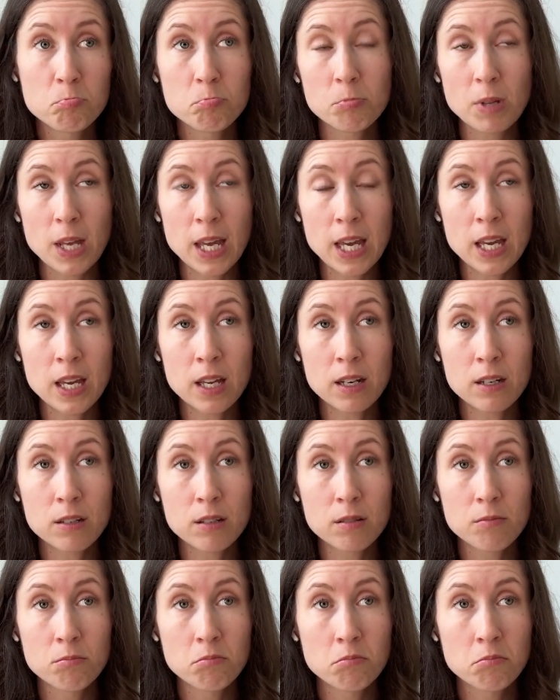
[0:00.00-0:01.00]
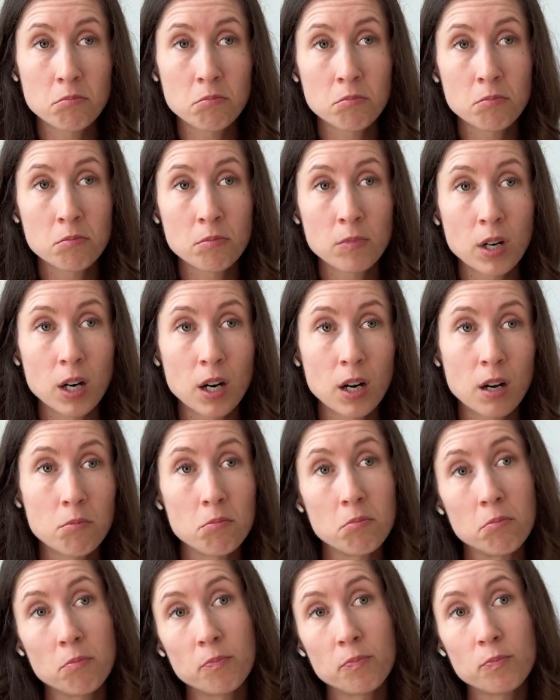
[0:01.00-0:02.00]
And
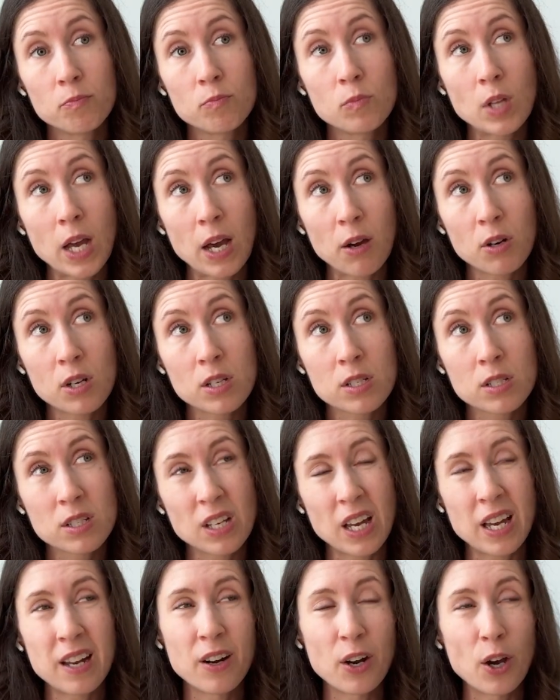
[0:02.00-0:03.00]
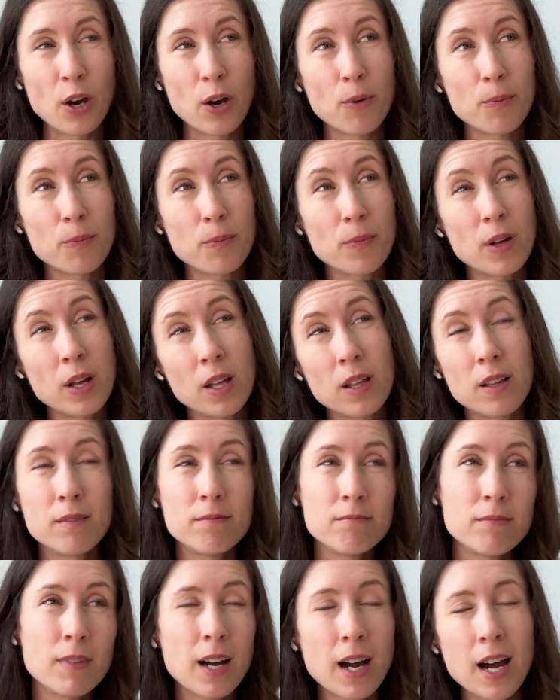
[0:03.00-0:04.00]
I don't know.
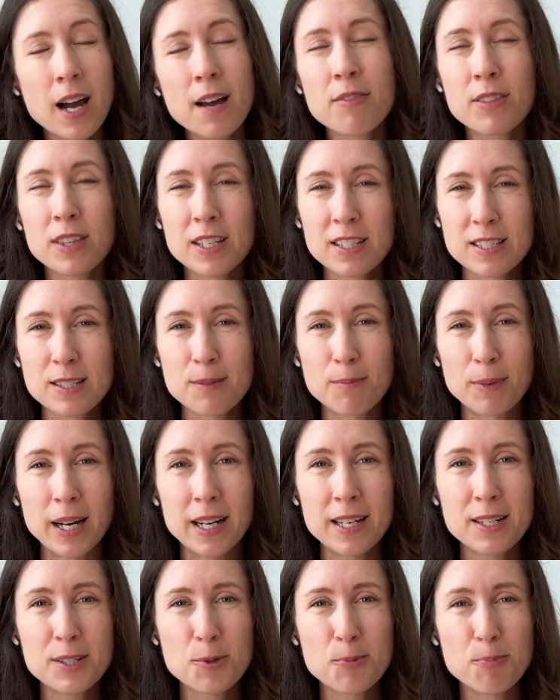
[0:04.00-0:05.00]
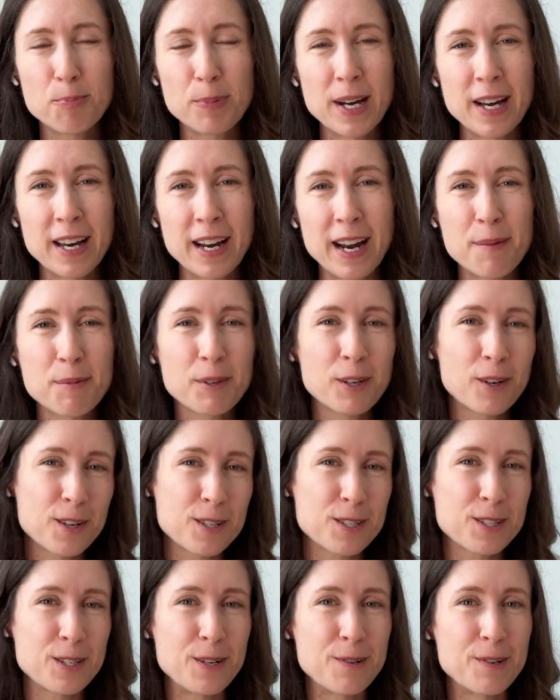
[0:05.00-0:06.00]
I have things in mind, but I'm
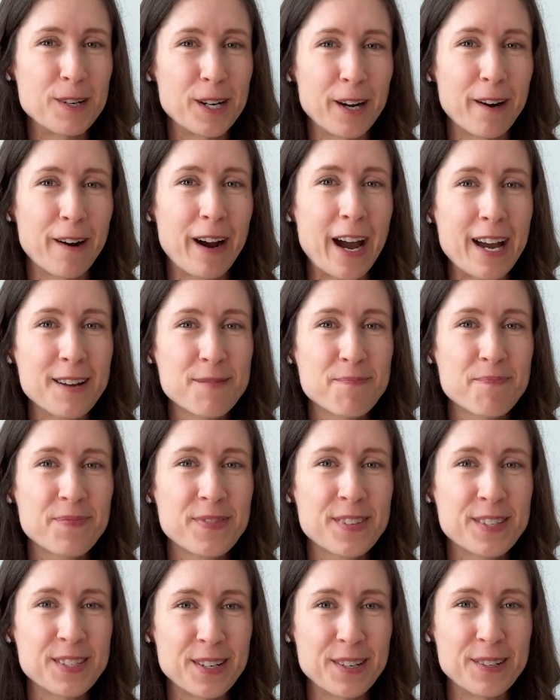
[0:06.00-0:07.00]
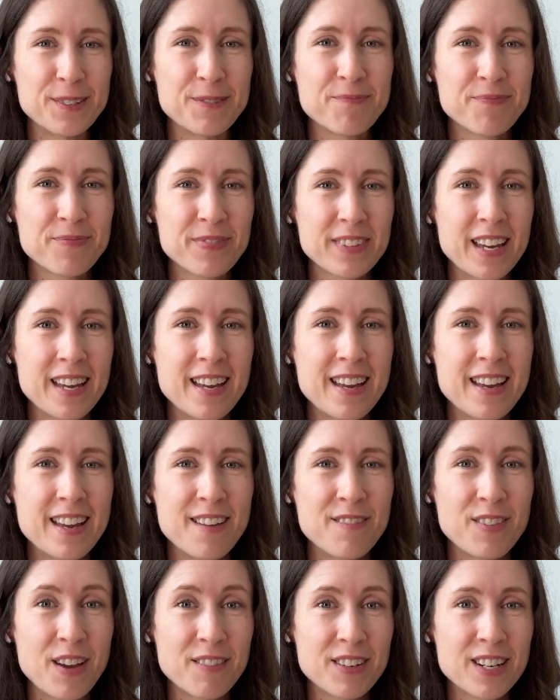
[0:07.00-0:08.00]
curious to know where you're at. So
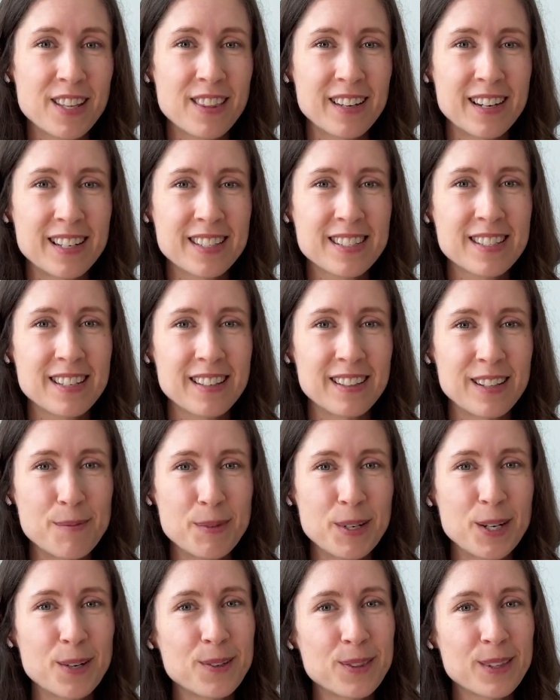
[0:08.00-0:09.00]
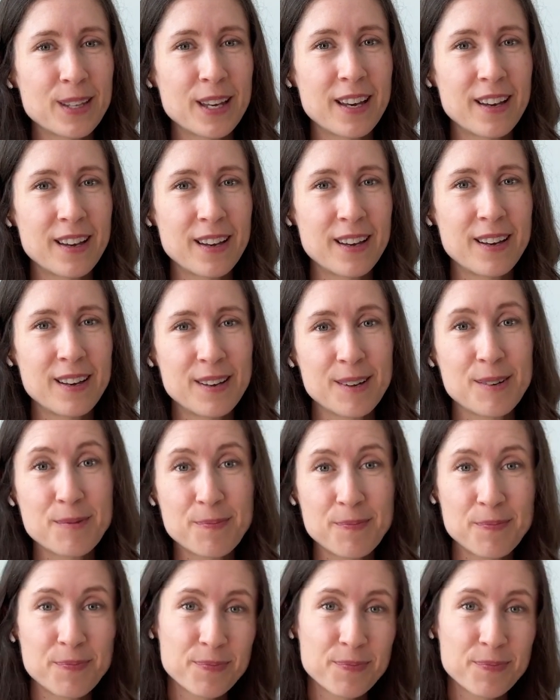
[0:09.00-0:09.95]
if you have any thoughts, let me know in the